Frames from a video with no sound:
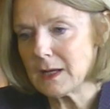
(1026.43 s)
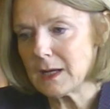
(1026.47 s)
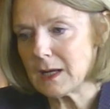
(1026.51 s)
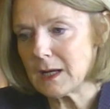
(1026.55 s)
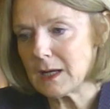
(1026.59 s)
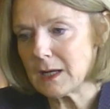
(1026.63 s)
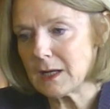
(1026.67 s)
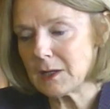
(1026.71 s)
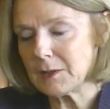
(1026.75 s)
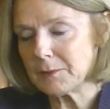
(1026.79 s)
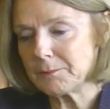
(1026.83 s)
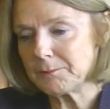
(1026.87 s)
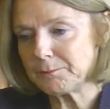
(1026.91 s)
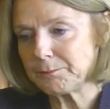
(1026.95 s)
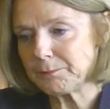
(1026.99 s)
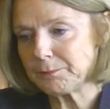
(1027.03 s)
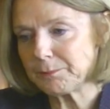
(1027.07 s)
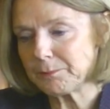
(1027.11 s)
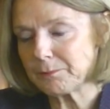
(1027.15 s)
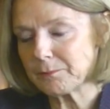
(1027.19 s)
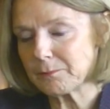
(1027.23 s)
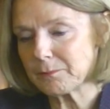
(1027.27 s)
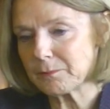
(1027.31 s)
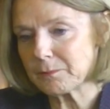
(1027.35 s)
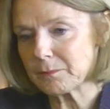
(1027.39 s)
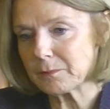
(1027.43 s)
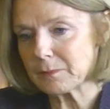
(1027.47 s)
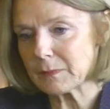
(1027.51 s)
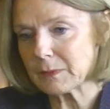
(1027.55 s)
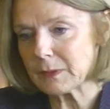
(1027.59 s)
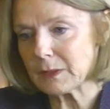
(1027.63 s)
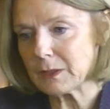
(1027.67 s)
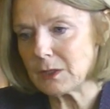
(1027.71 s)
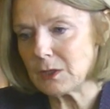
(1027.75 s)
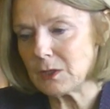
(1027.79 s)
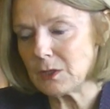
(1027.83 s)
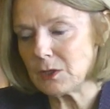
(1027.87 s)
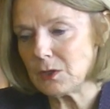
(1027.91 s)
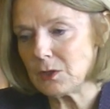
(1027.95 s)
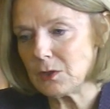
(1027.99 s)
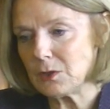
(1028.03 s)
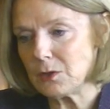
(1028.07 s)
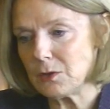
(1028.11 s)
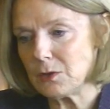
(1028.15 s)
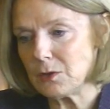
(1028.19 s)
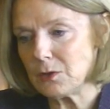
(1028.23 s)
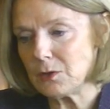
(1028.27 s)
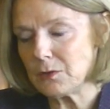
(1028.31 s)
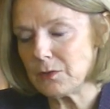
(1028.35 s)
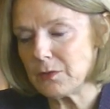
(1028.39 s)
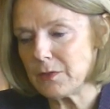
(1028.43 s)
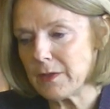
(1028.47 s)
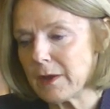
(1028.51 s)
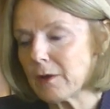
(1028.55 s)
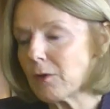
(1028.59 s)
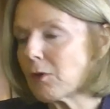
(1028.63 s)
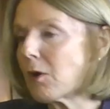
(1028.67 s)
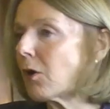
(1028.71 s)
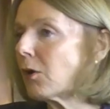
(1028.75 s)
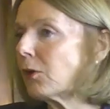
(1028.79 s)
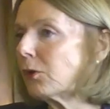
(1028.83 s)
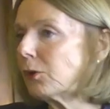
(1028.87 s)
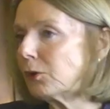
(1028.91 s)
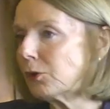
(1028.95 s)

Um, there are